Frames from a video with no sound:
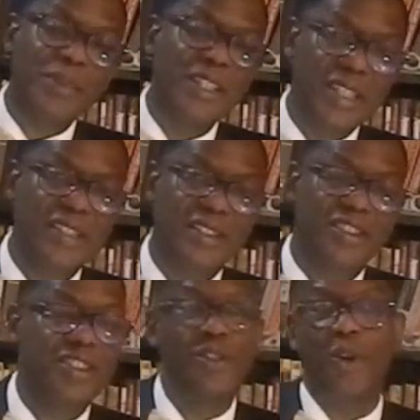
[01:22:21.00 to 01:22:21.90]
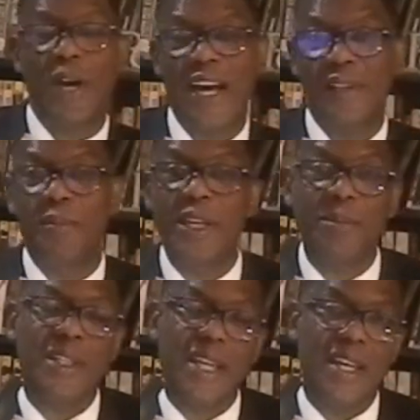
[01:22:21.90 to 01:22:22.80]
me listen. She know how to
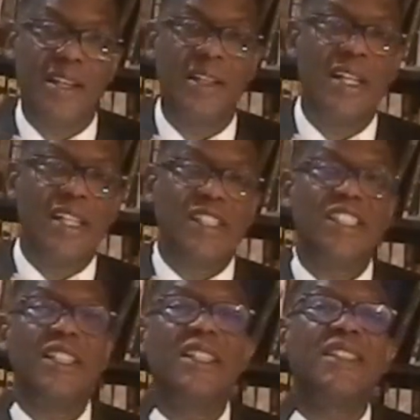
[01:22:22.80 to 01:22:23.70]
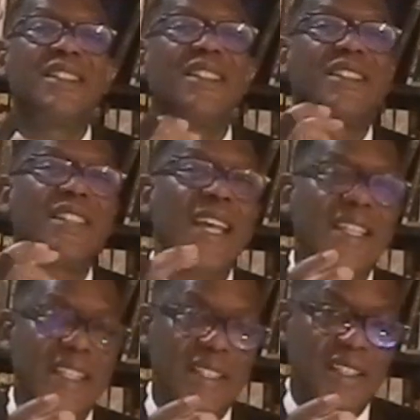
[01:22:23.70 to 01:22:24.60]
make me hear. She can say
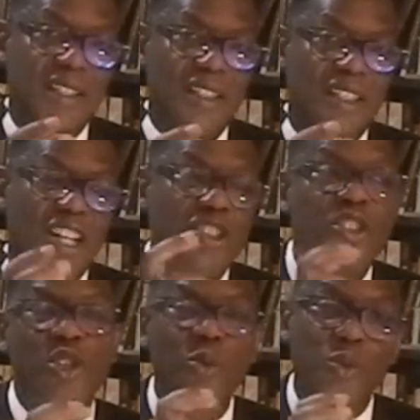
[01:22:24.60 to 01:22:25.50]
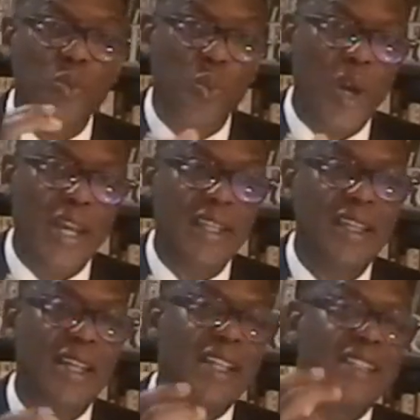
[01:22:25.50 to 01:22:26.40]
it a certain
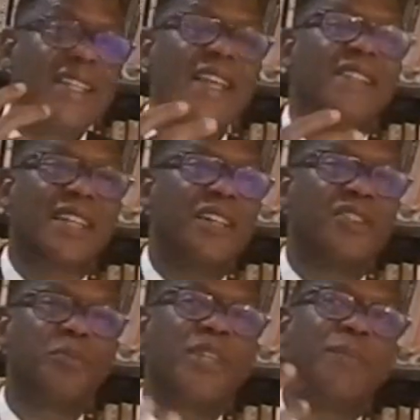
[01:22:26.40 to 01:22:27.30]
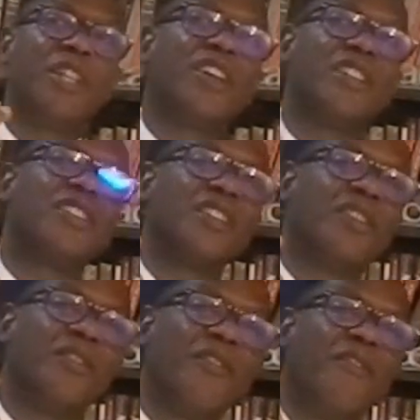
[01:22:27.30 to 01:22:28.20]
way that tells me because of
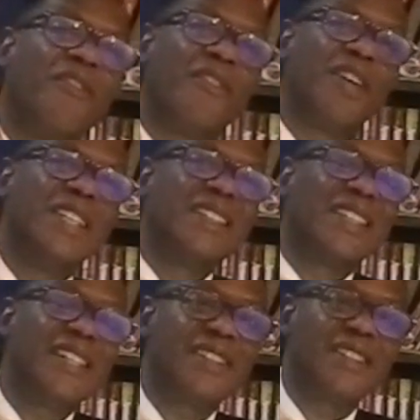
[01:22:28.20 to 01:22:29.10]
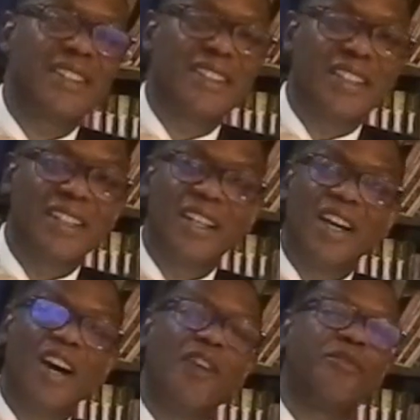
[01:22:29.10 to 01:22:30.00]
the intensity
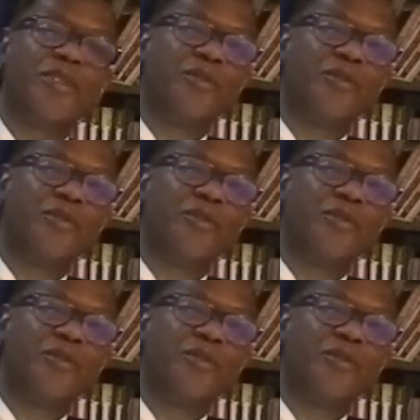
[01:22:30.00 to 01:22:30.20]
of the